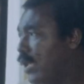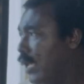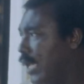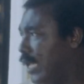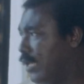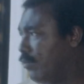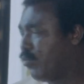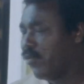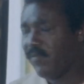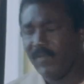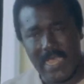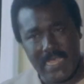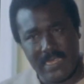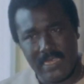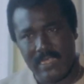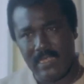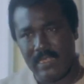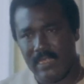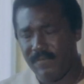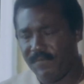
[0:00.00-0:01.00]
and
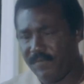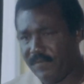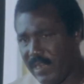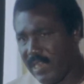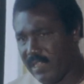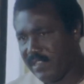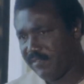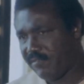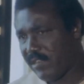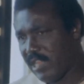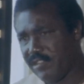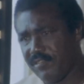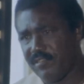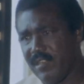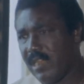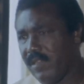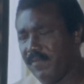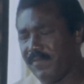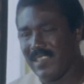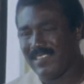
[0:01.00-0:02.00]
providing
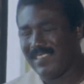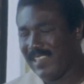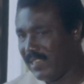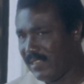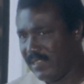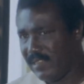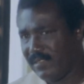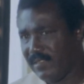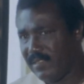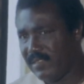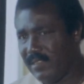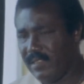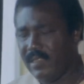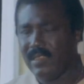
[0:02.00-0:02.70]
infrastructural facilities